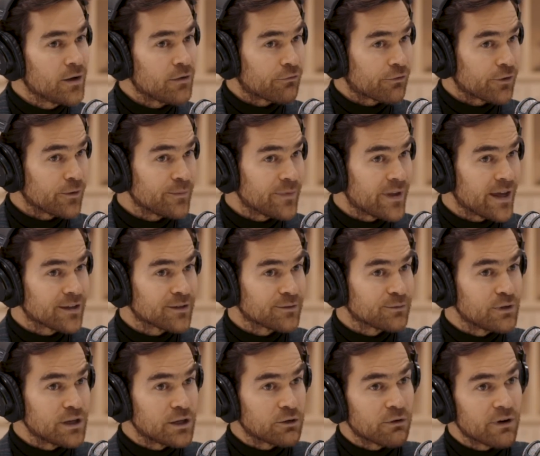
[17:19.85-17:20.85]
From
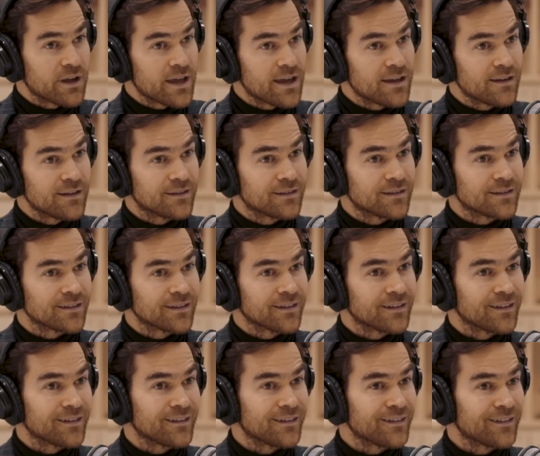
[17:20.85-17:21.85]
that, we created
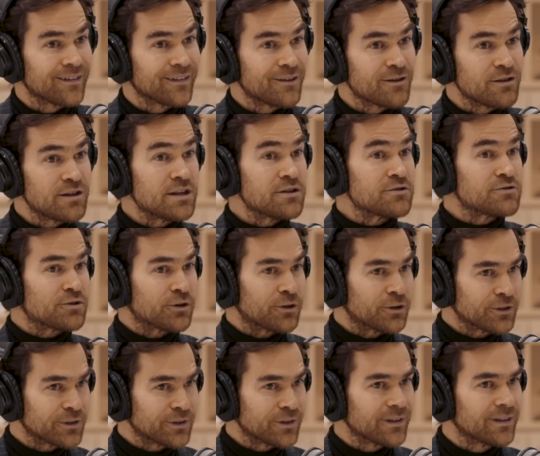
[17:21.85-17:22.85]
an
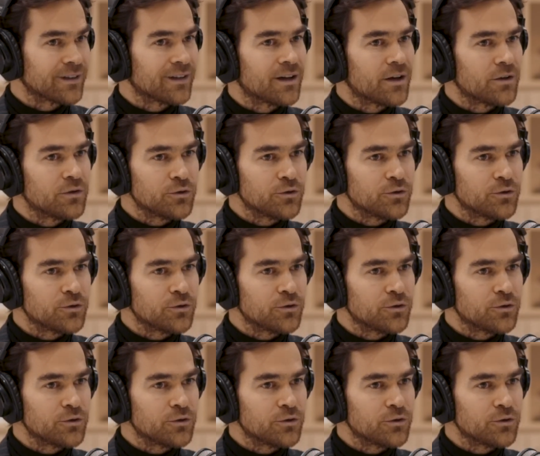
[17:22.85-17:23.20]
internal